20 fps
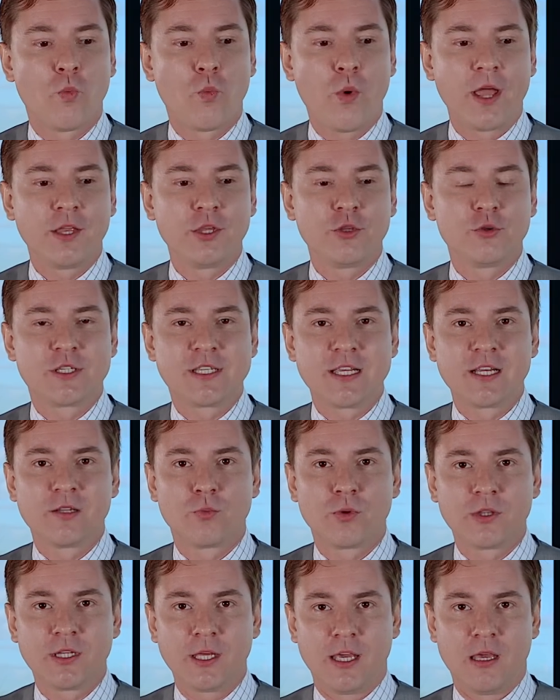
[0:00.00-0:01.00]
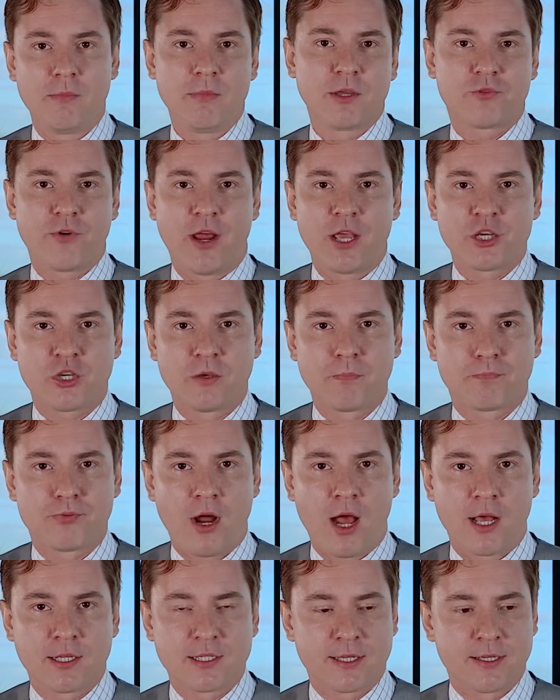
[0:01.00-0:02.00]
when you deal with the immigration
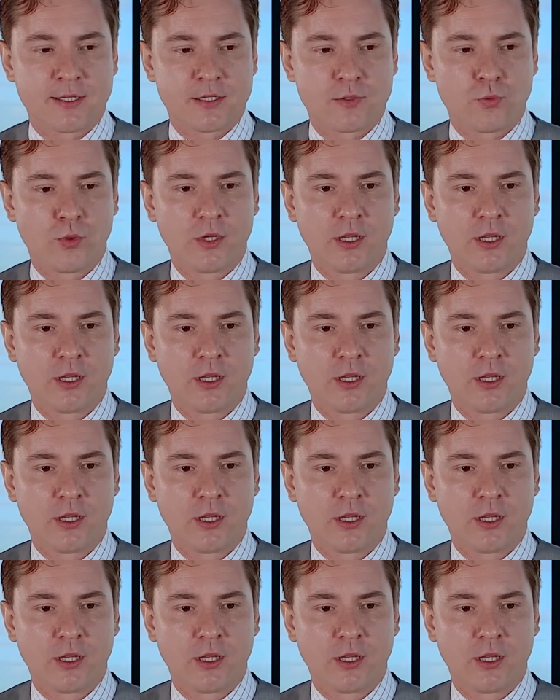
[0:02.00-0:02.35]
process,